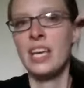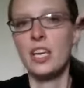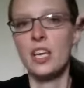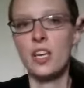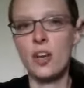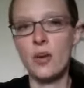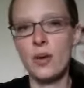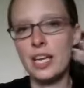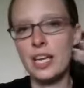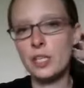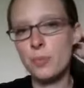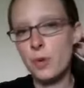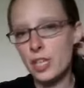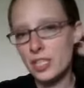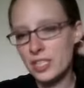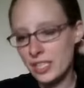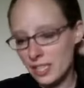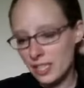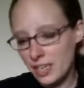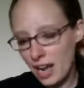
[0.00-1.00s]
You know, each
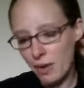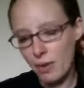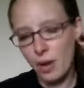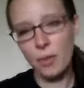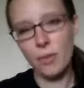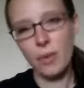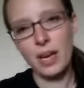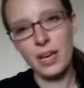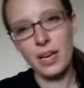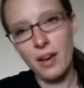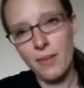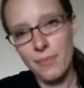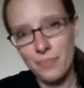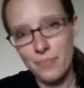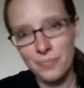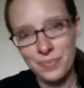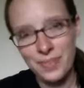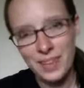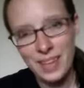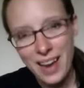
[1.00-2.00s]
person, I
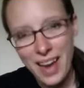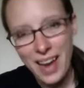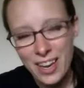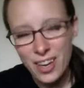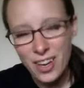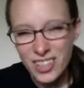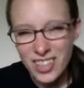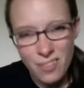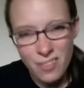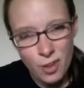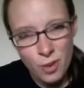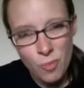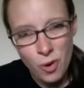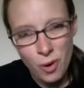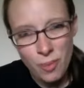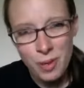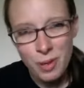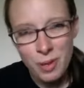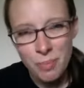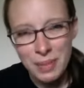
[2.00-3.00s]
could give you
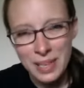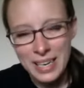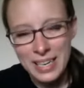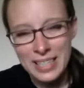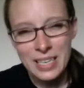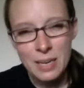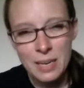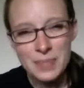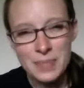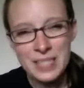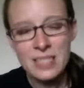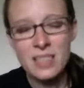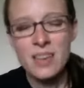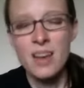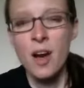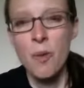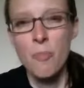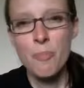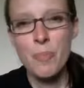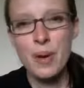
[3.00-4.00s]
more meal planning tips,
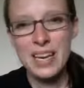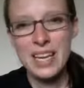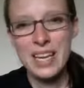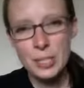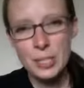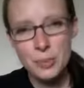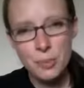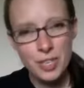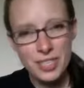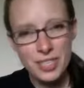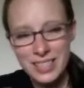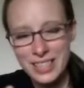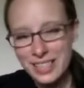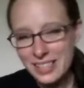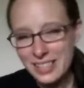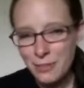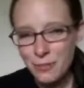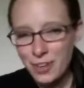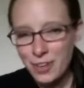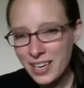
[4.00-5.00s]
but each person
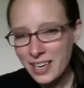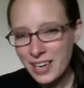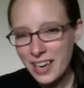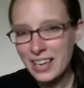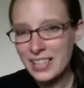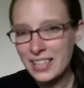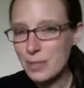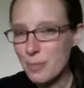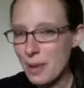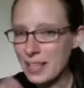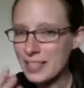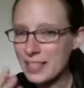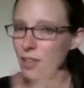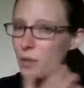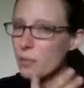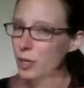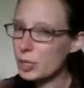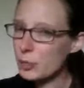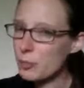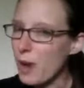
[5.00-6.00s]
is different, and it depends
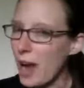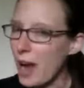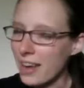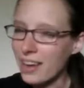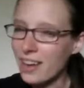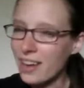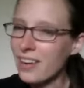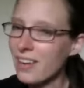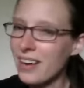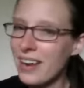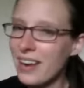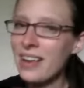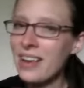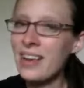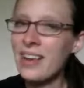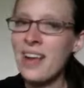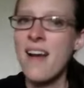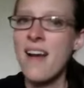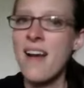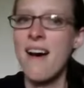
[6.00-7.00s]
on which bracket you're
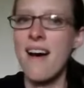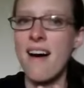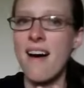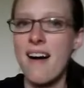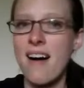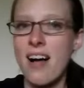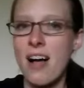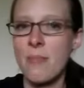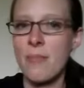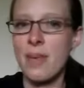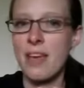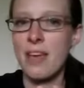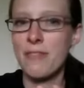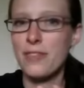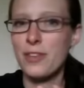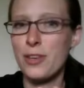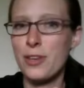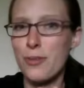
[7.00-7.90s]
in. If